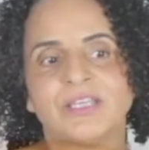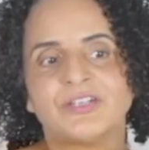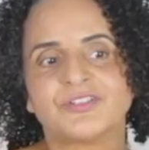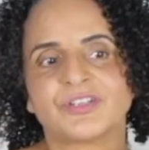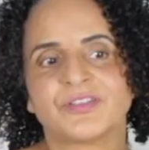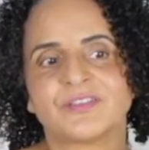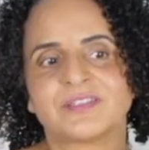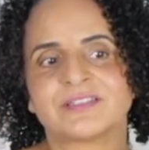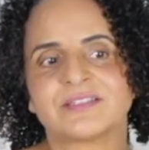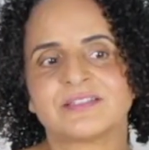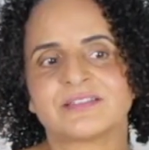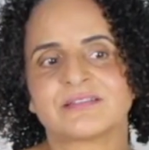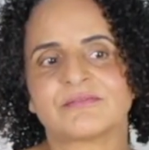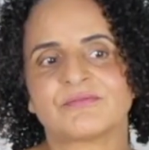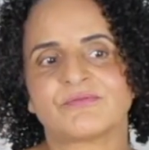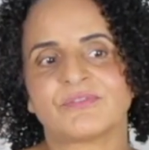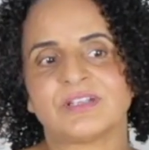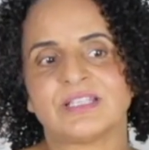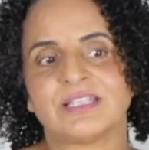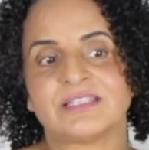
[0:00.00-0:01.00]
make sure this
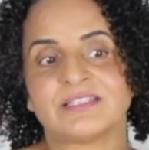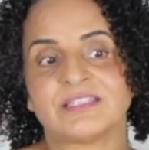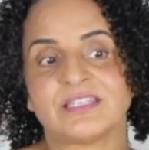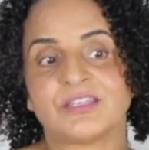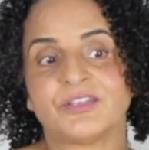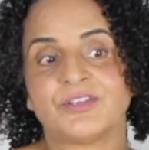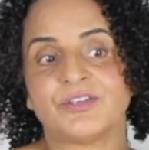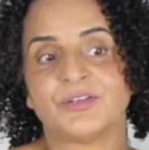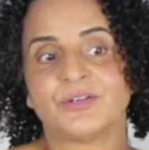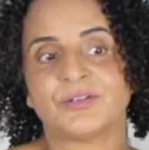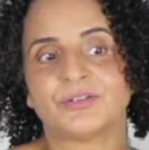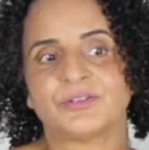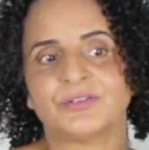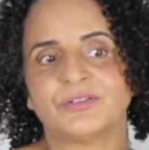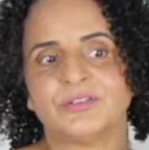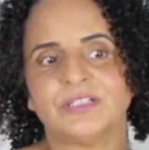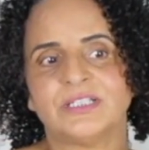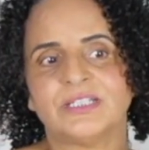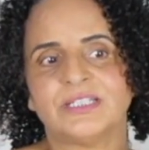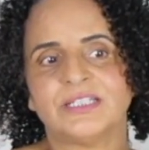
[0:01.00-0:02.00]
is really
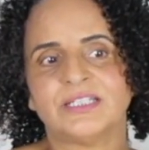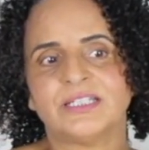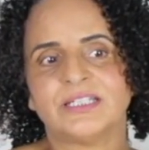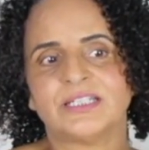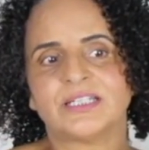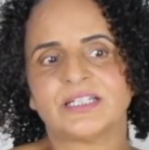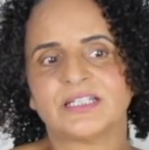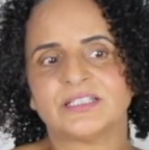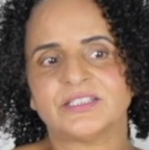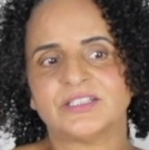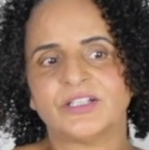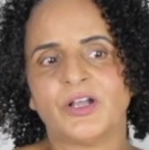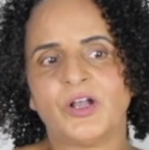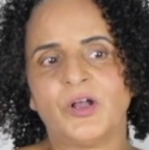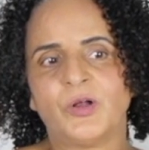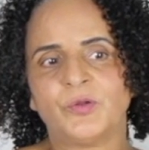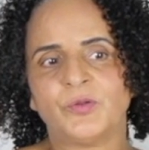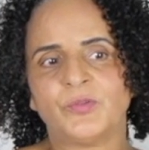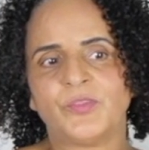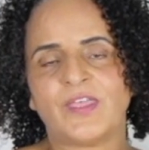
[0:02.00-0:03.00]
secure and you
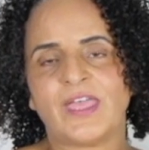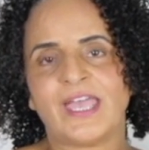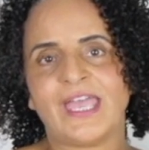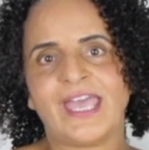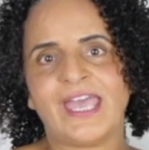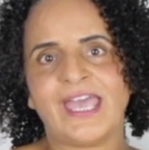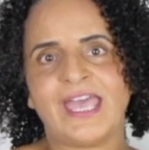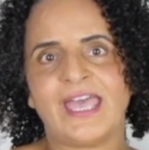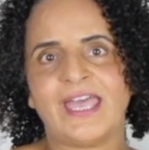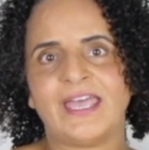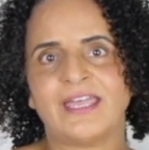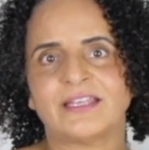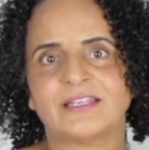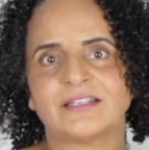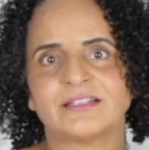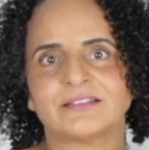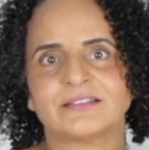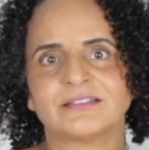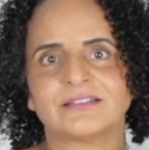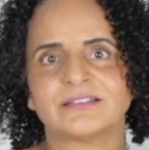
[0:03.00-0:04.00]
hold the hair
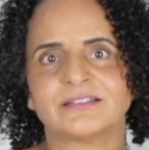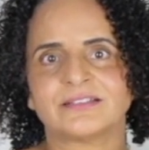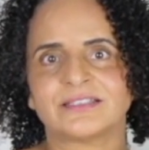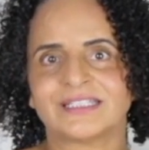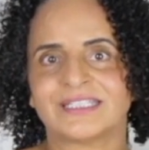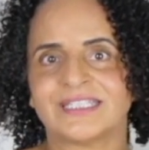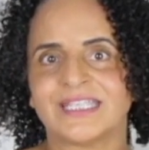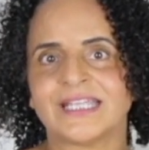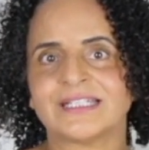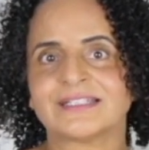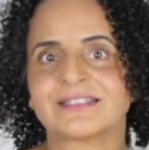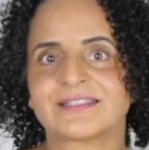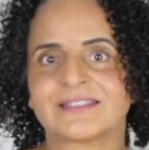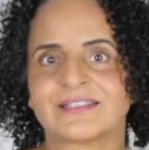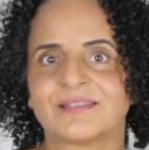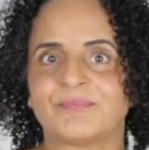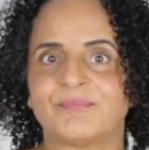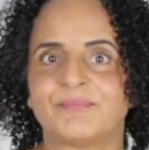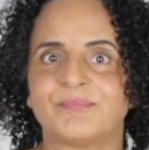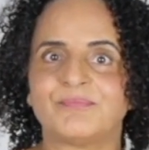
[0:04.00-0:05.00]

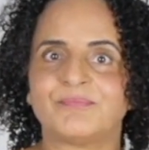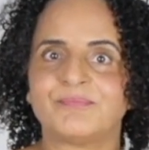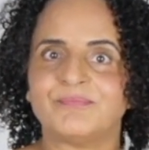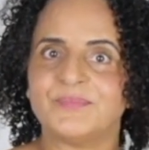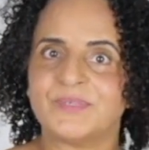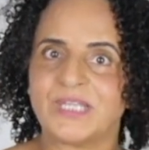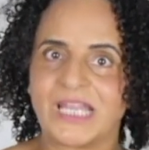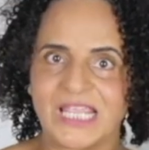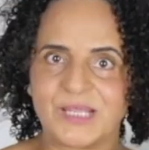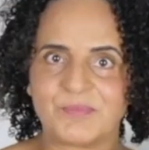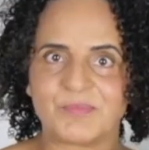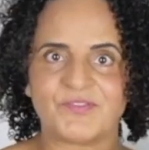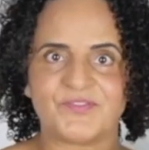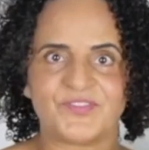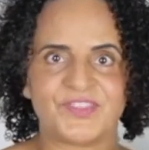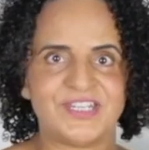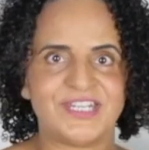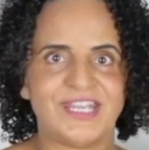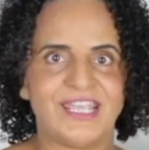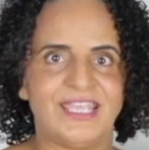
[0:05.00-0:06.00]
against the nape
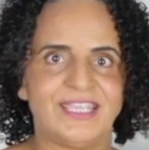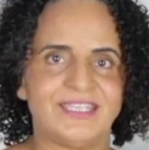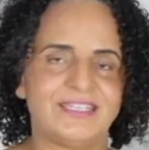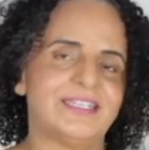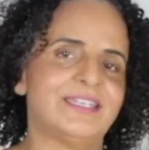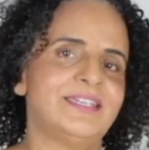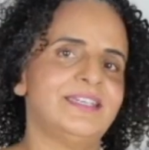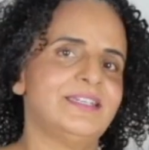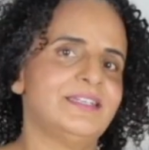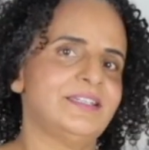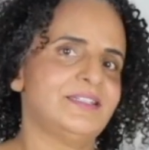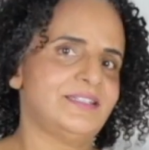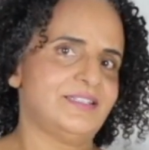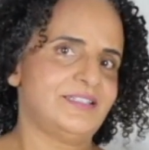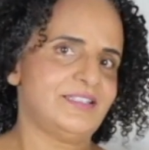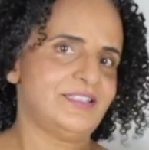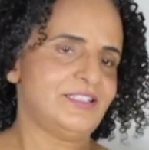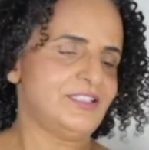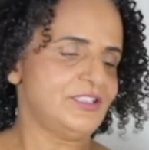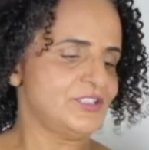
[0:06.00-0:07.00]
of the neck
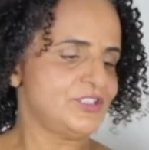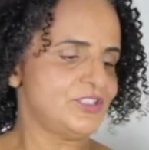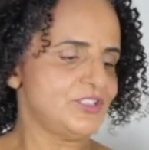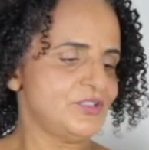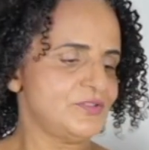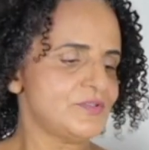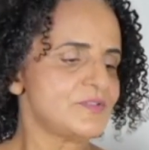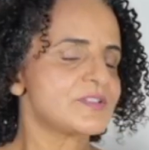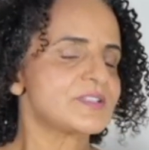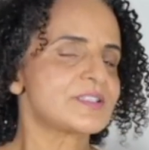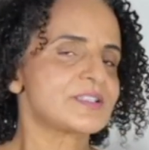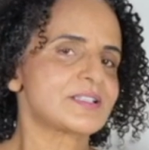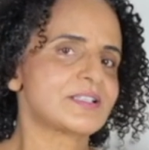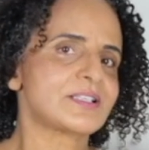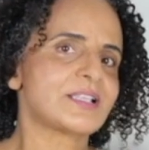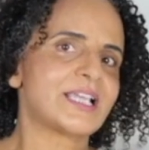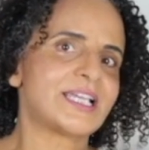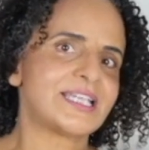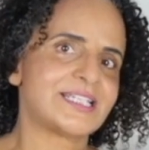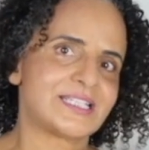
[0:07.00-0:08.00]
as you
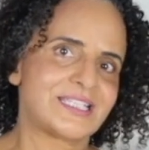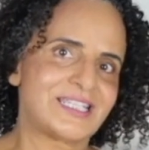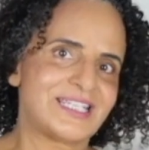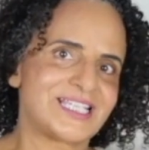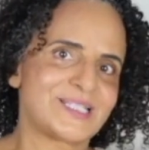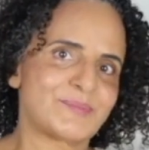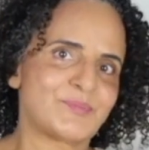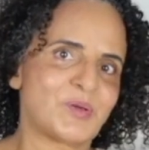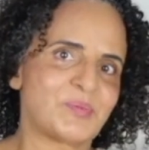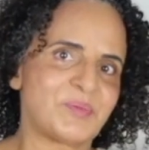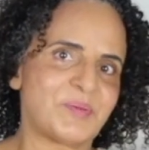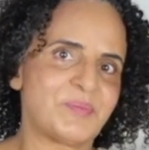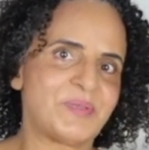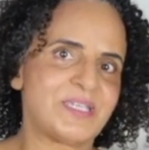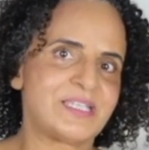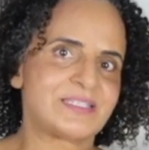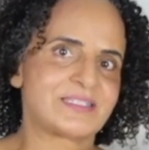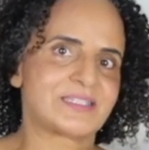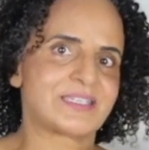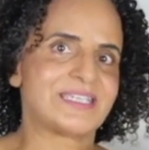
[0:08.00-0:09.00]
slide these bobby
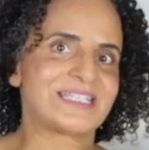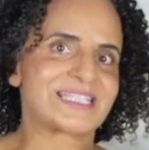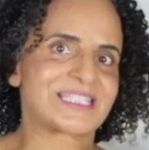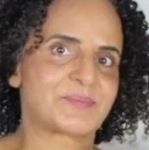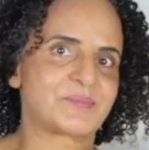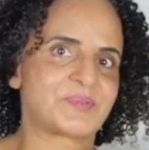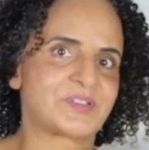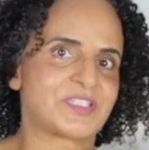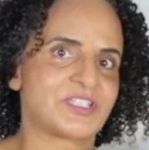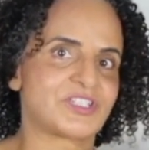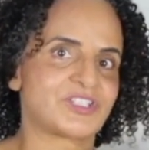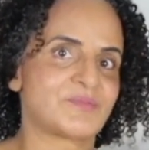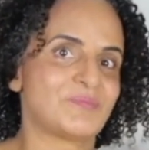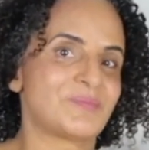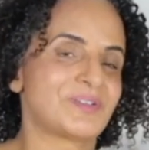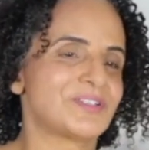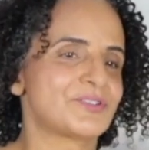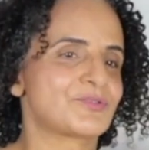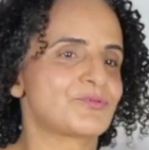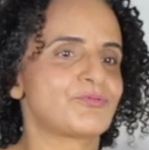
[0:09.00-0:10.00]
pins into
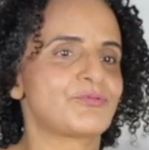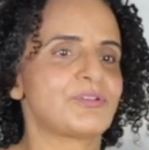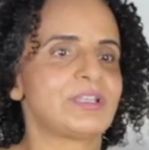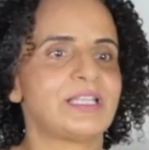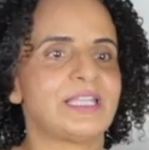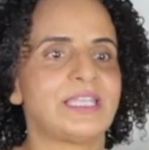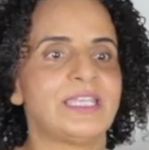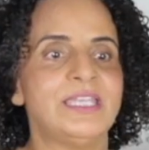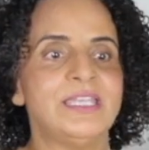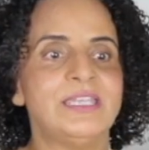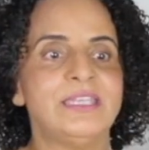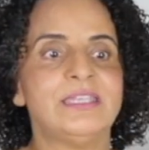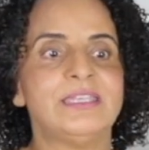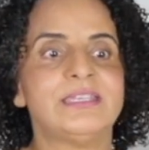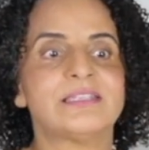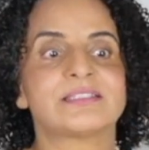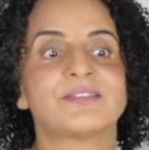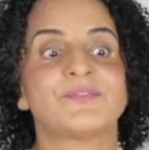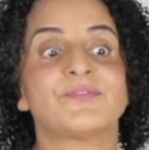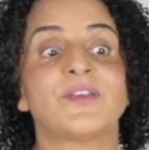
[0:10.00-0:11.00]
position, because really
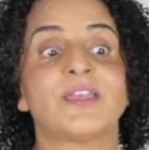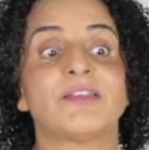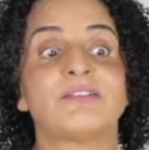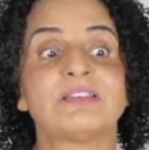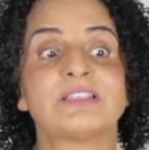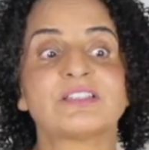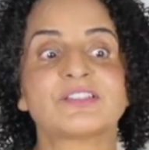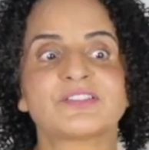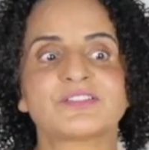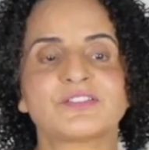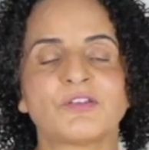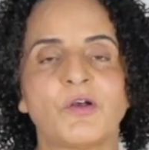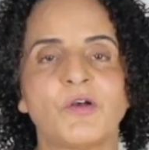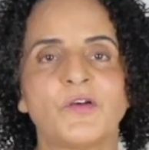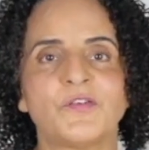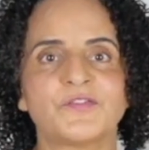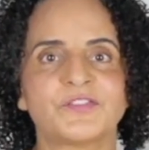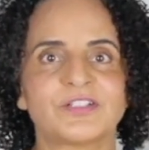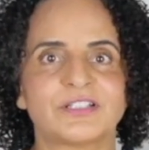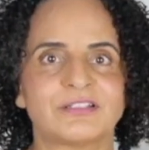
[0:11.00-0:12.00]
it's a very
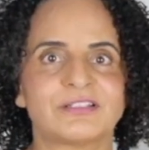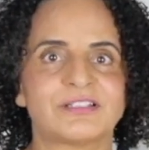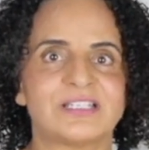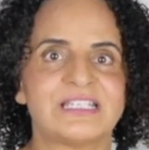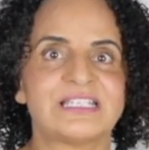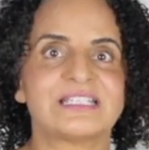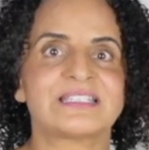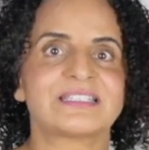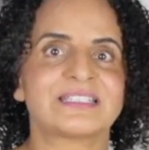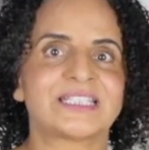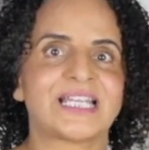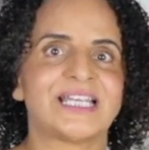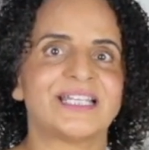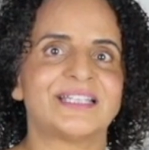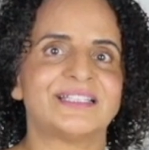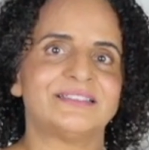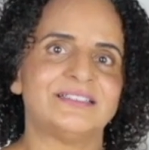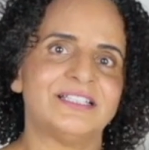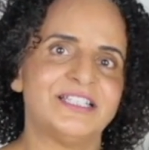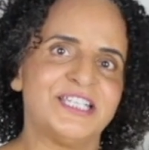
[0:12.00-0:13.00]
soft looking
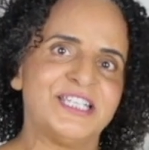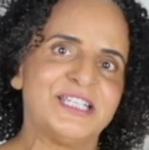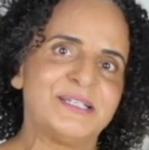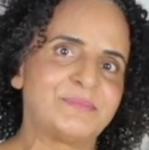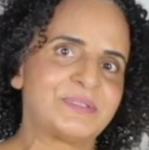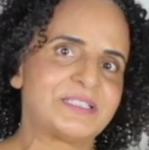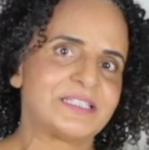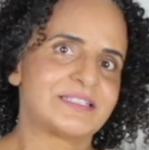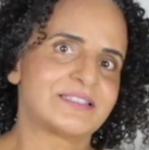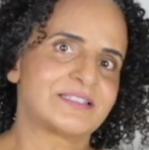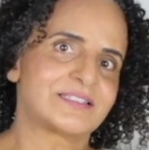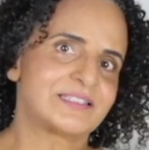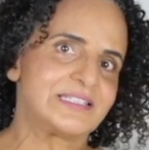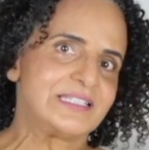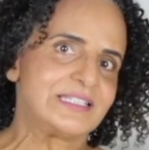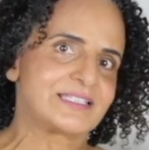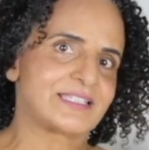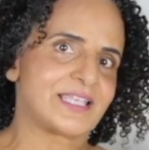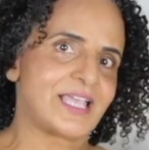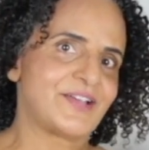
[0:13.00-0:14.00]
style, but it
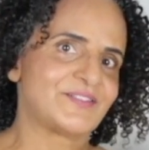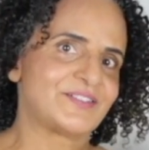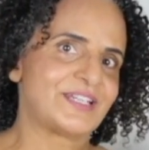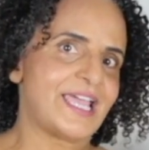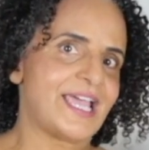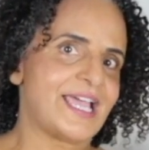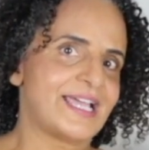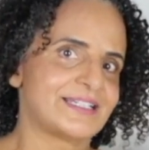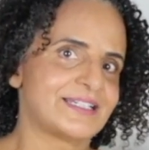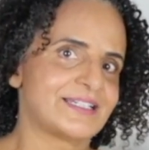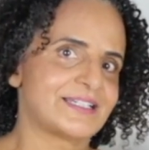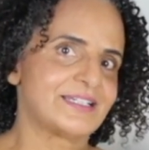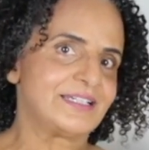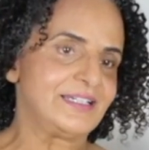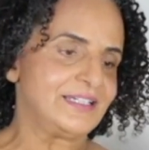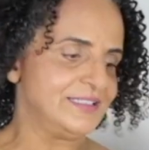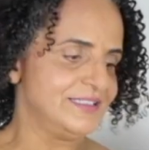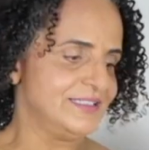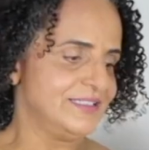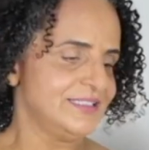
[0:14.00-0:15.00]
does need to have an
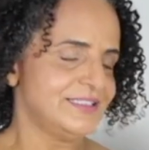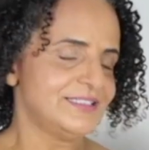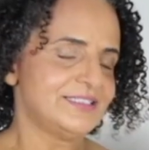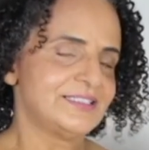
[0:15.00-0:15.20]
anchor